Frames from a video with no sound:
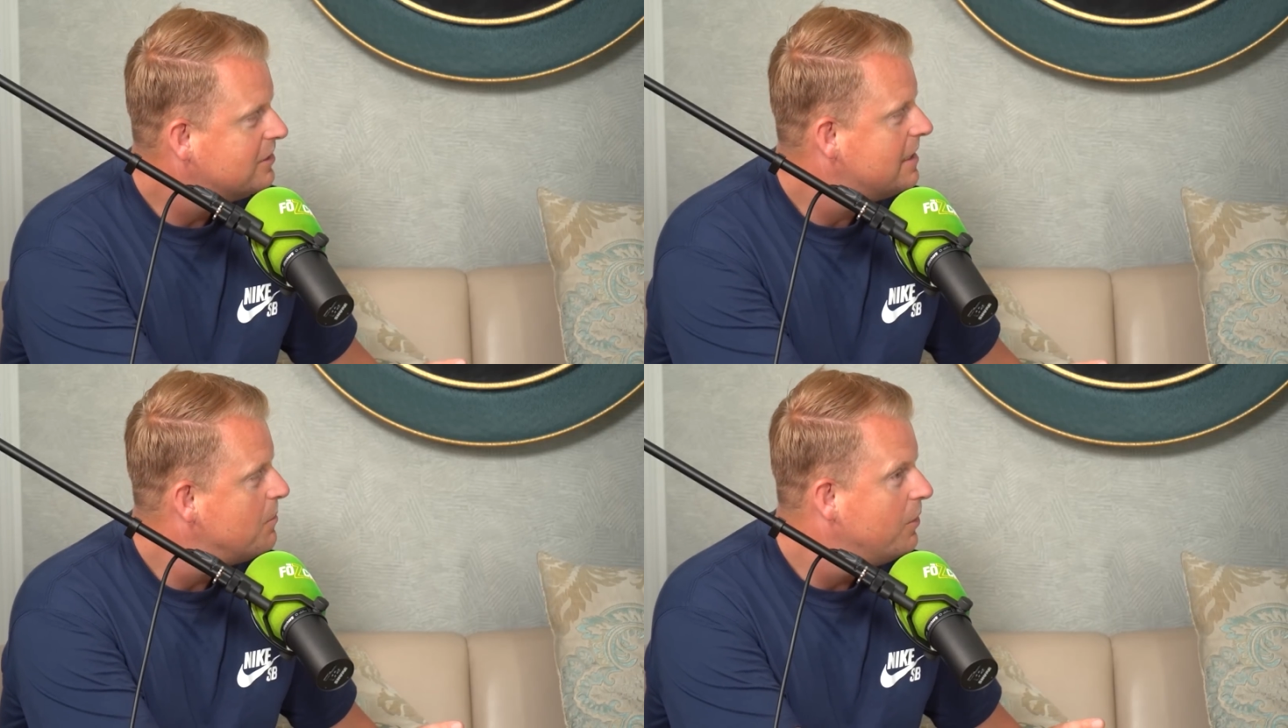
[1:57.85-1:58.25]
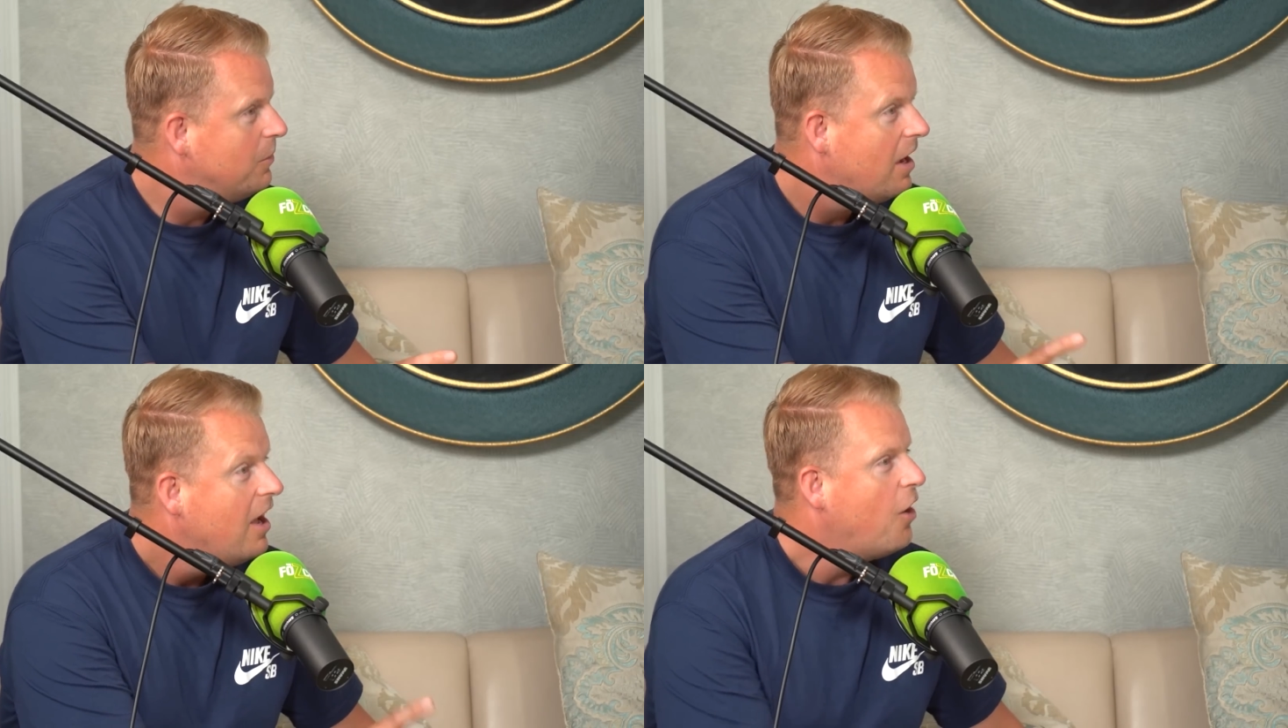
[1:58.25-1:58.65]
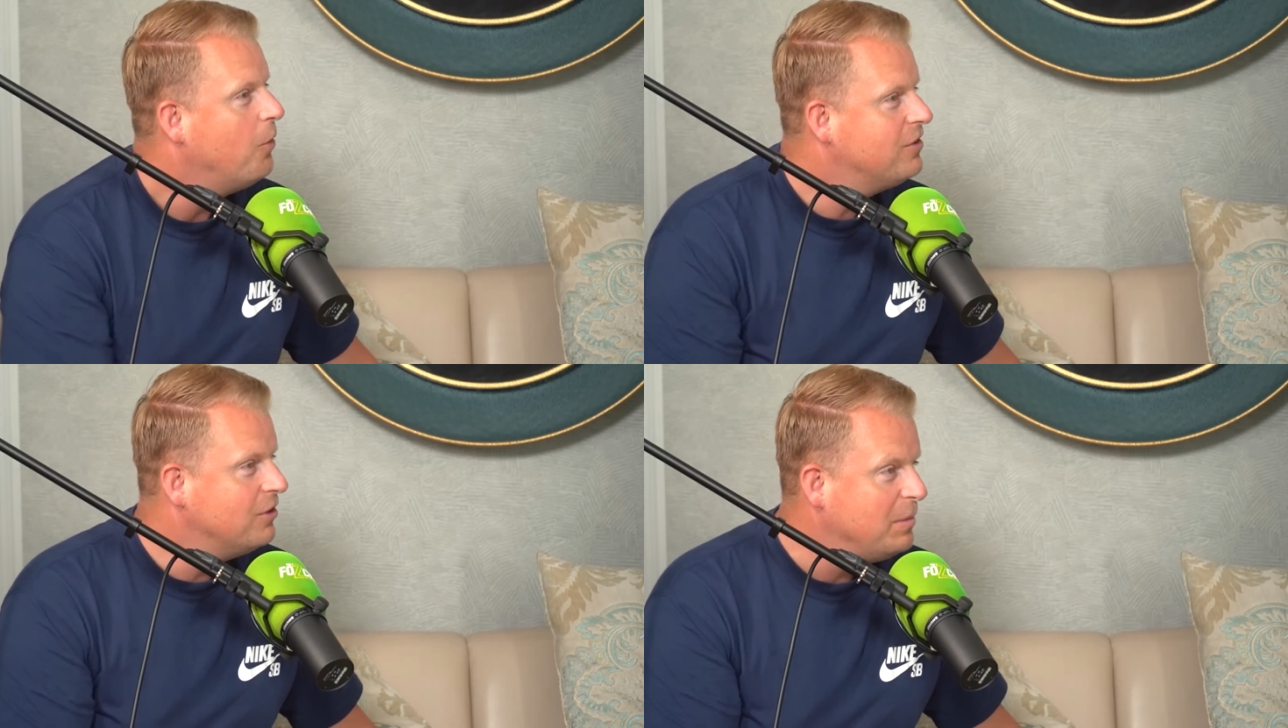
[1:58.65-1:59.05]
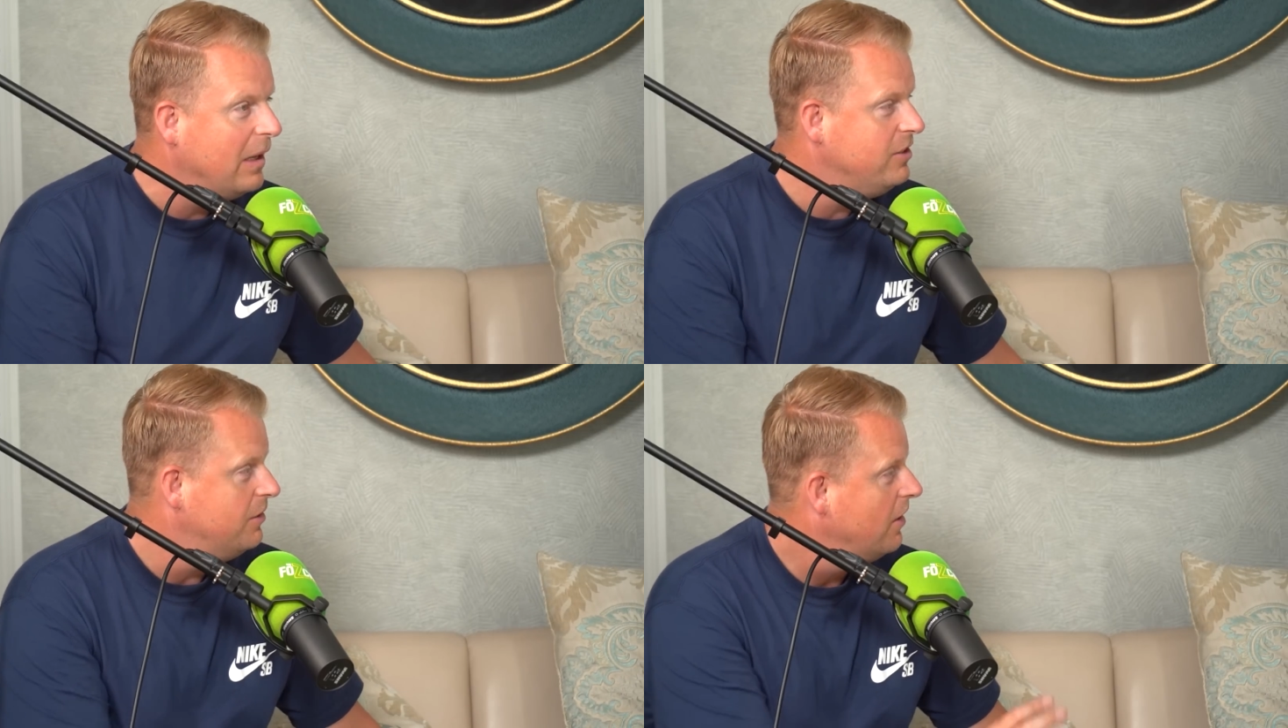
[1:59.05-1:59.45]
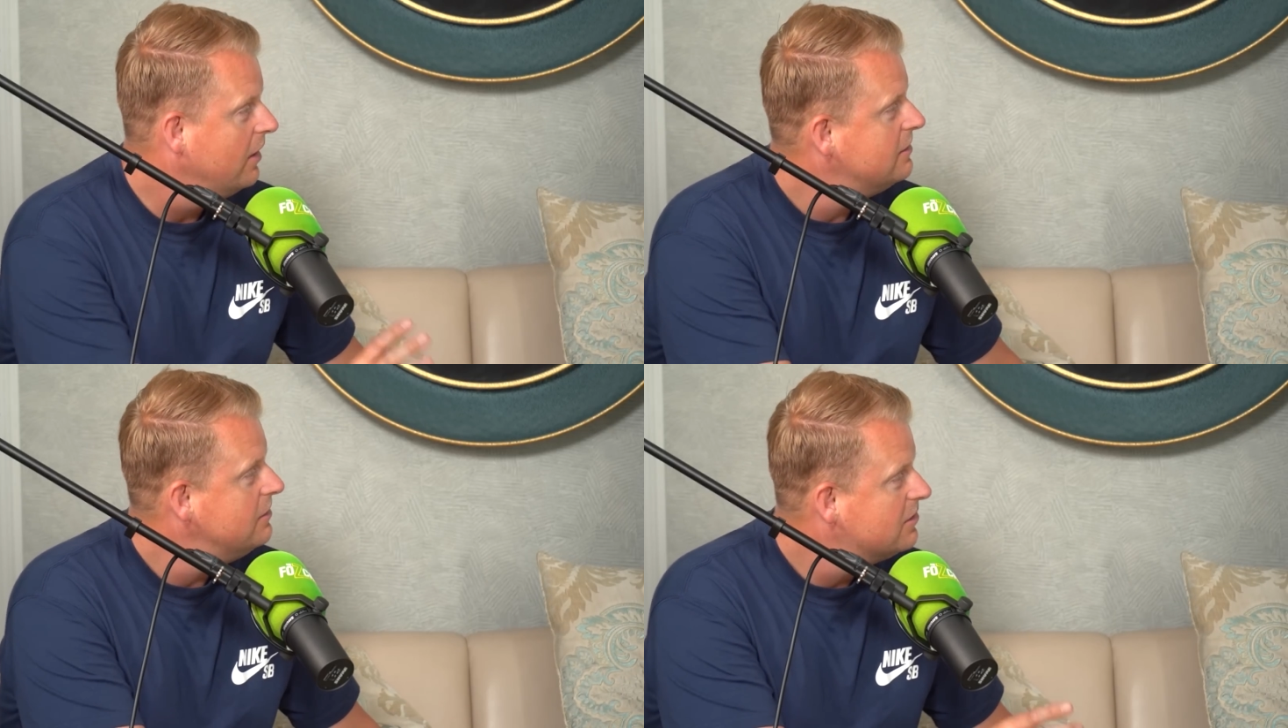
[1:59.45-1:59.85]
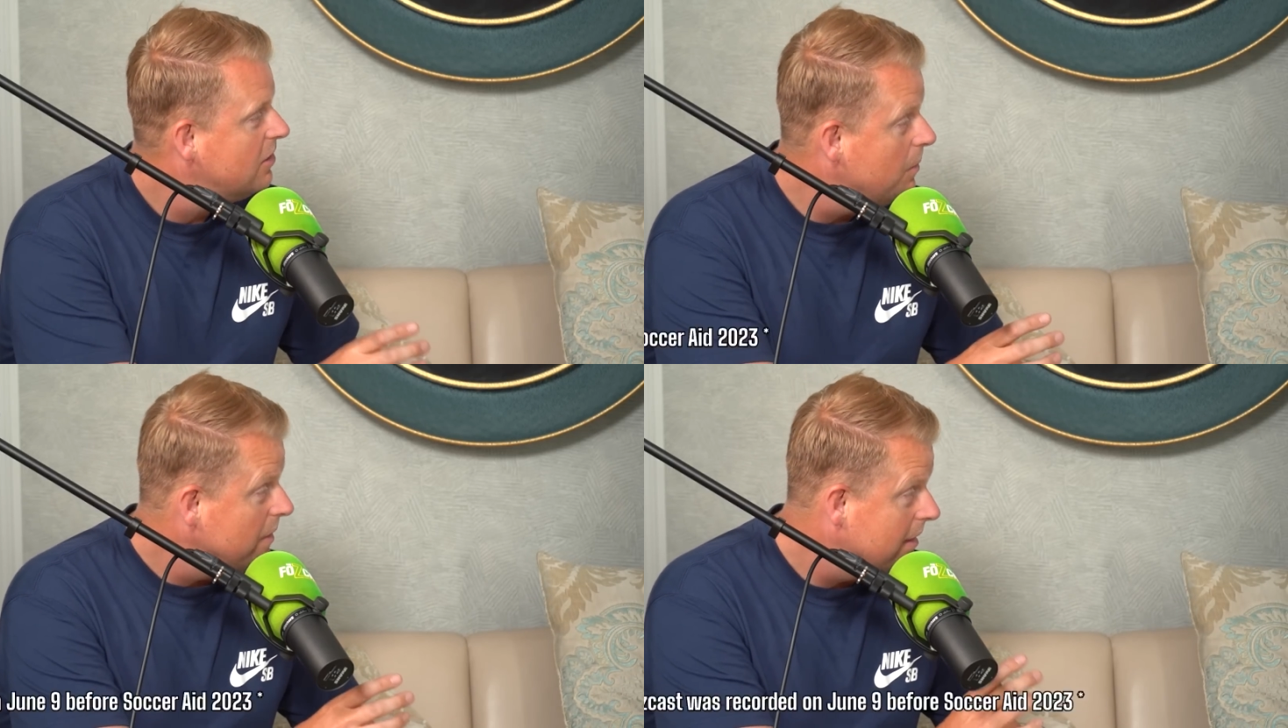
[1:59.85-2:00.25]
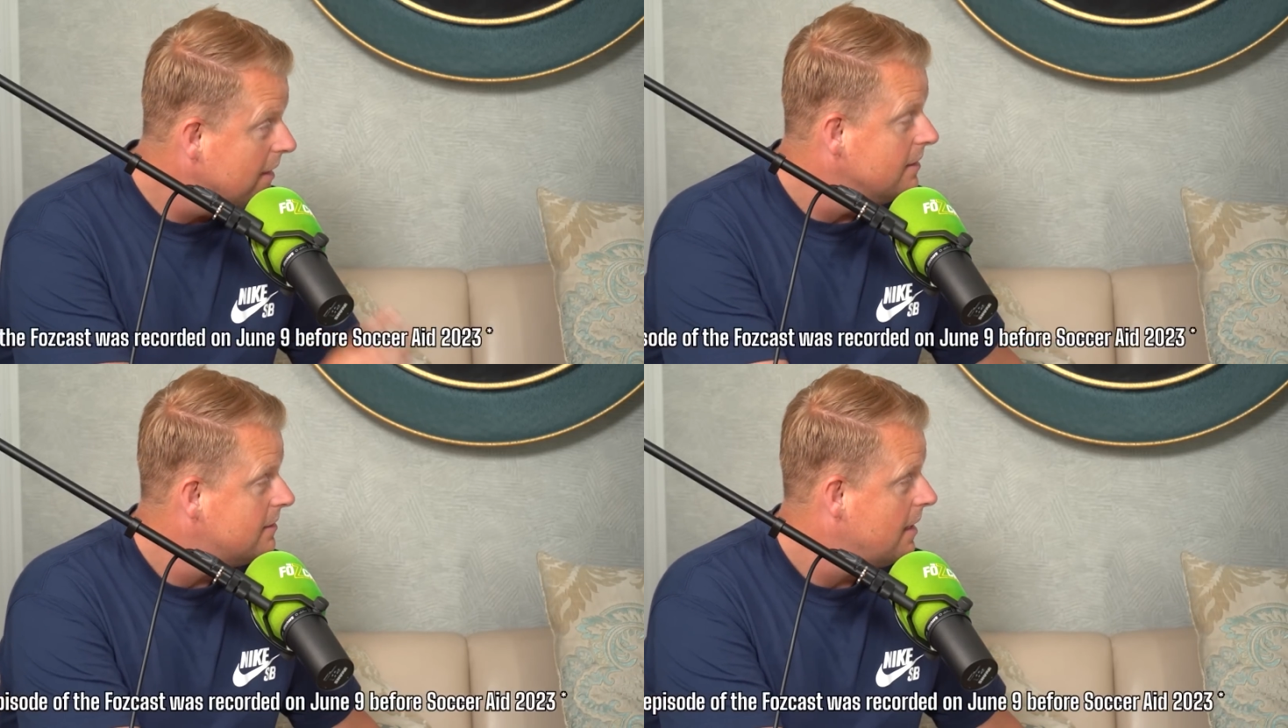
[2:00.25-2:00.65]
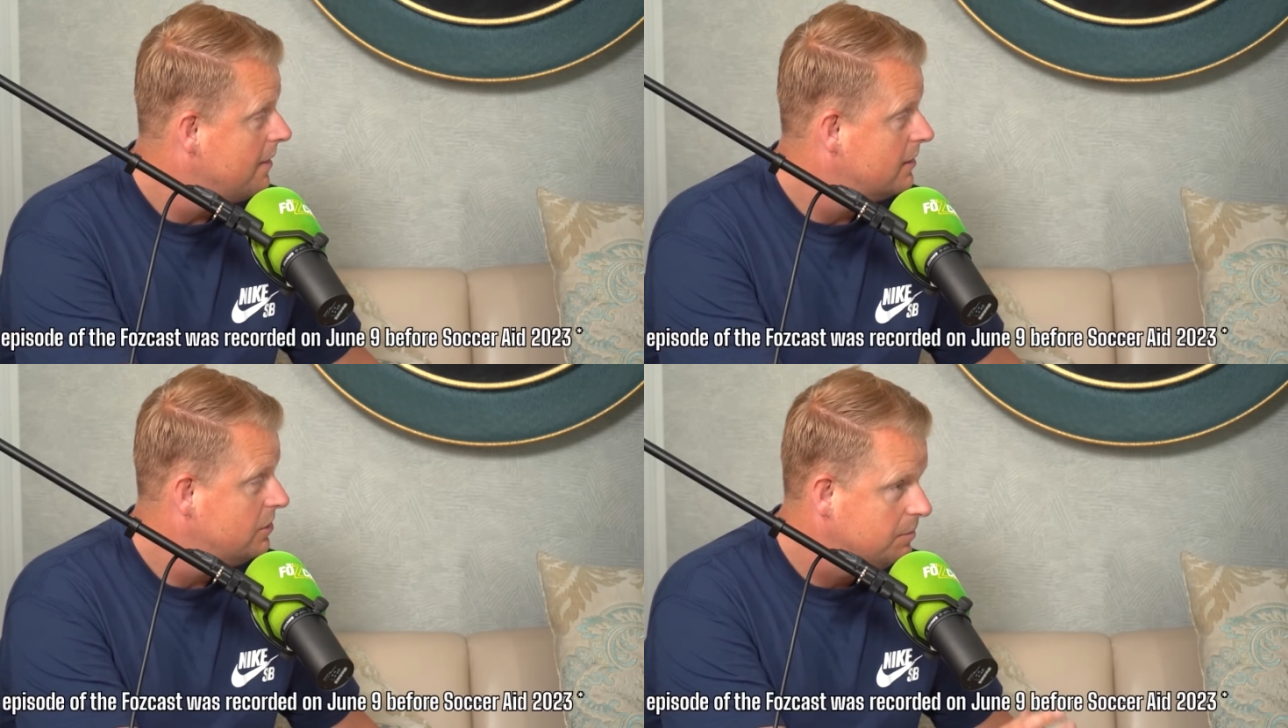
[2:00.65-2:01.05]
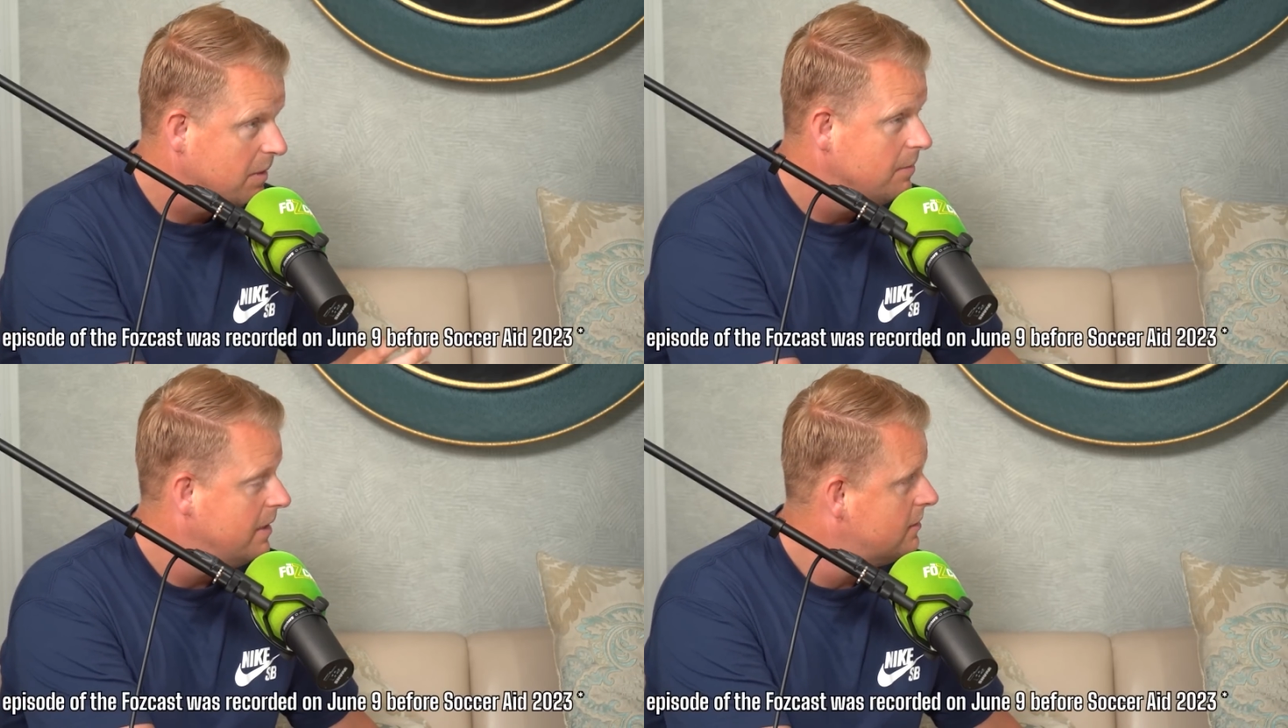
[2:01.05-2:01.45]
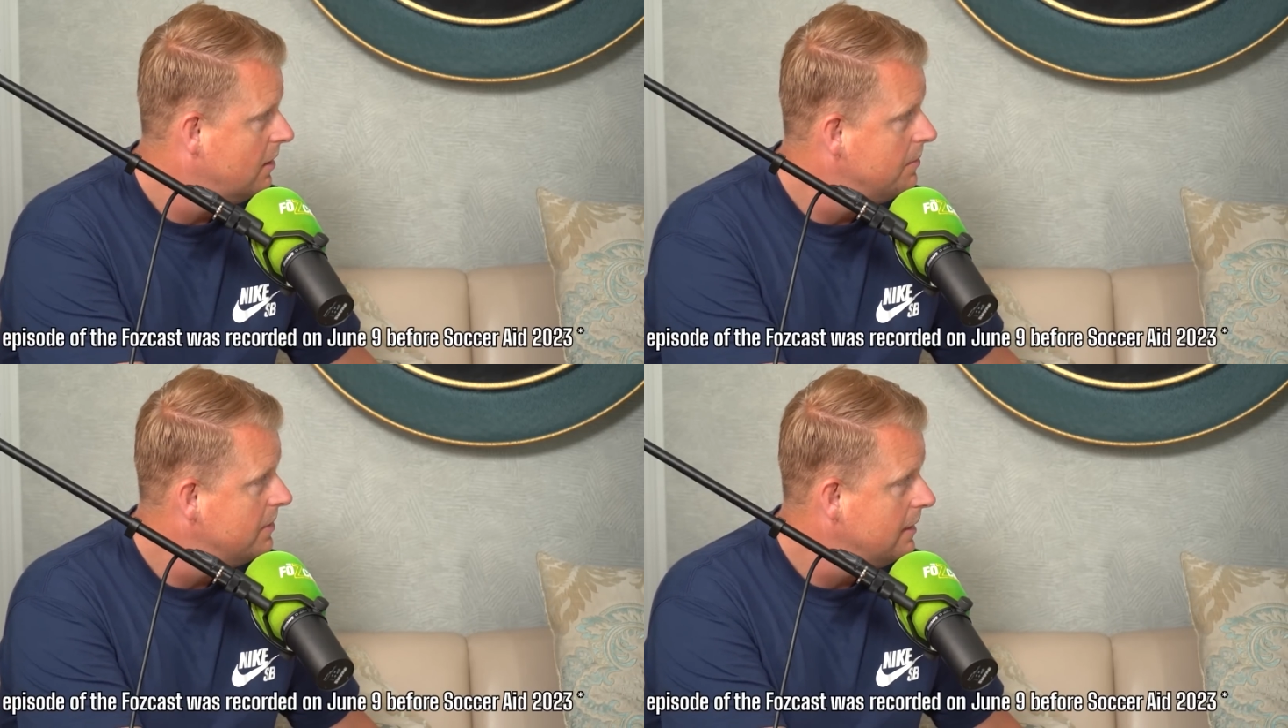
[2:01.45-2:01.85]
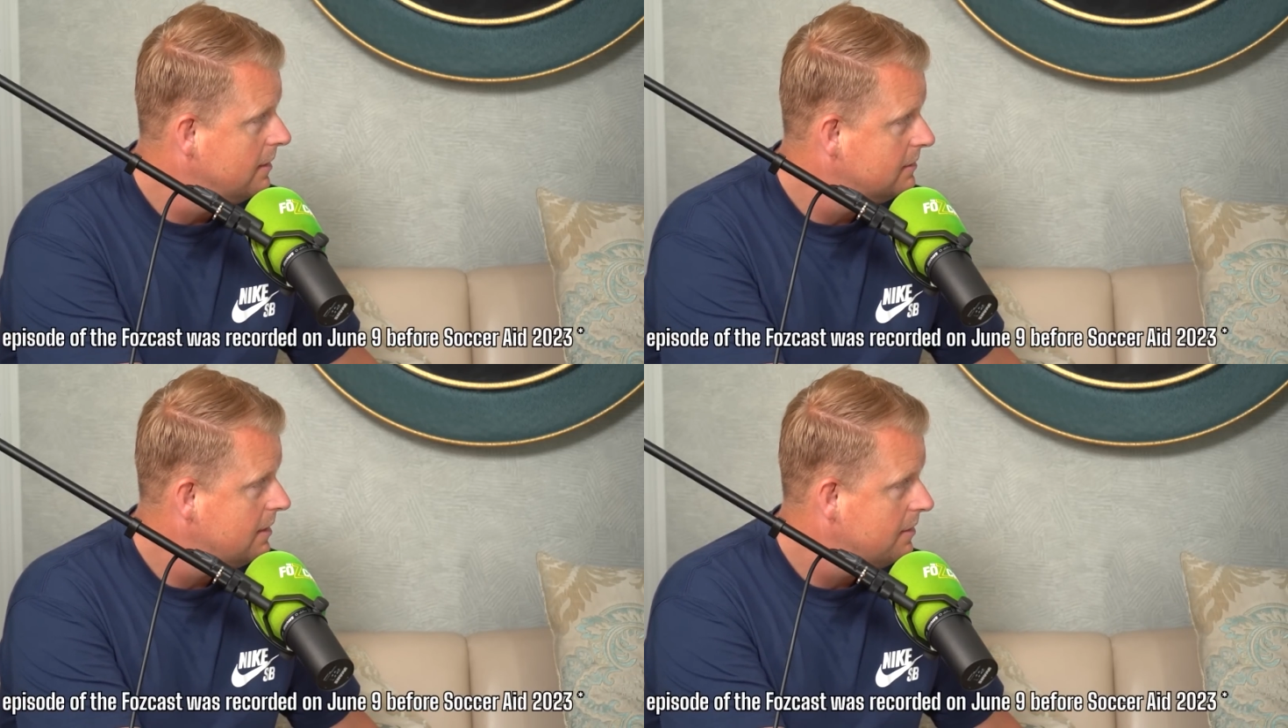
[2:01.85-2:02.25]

because then I want to talk about you guys and your time with England together, because you spent a bit of time with England